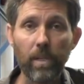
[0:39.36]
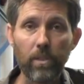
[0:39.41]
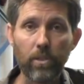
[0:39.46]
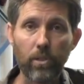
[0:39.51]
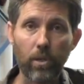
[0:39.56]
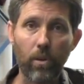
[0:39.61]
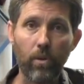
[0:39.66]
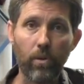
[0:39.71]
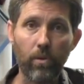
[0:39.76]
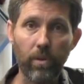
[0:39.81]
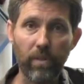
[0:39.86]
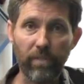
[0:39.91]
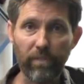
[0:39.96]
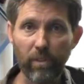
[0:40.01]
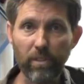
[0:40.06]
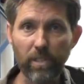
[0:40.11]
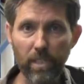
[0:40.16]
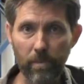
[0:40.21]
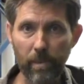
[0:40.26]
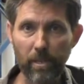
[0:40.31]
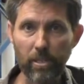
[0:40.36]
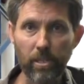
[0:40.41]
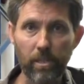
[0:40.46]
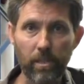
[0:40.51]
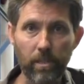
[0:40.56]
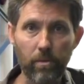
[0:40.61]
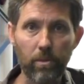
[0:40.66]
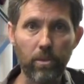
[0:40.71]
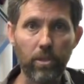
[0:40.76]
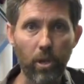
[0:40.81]
So the first thing I'm actually
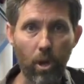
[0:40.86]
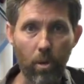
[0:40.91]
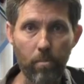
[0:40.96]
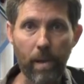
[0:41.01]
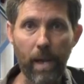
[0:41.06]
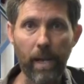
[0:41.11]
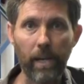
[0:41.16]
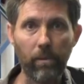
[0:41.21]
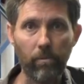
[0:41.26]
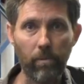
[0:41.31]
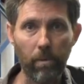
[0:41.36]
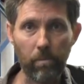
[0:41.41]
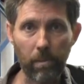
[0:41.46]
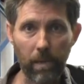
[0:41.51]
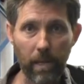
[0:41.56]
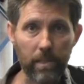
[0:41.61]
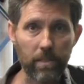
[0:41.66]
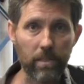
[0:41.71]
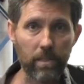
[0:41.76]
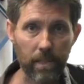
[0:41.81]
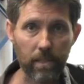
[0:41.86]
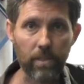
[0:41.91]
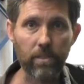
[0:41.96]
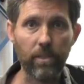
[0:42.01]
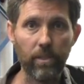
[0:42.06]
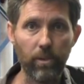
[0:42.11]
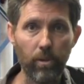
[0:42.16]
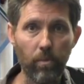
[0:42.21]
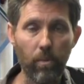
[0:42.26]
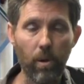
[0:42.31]
going to do is go back and replace that
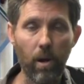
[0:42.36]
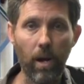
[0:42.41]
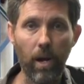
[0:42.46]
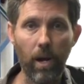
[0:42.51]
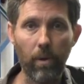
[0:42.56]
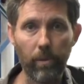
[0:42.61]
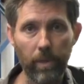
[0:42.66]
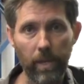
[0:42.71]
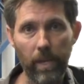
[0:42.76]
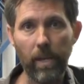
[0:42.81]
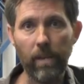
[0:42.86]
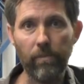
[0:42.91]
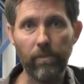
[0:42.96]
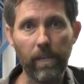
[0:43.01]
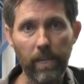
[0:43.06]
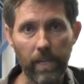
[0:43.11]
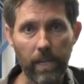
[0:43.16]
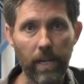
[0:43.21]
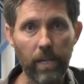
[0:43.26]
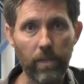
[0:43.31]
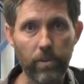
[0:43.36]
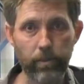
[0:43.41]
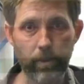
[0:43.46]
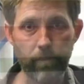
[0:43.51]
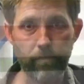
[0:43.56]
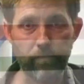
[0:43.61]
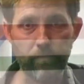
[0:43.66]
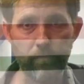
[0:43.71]
single wire with a heavier gauge one.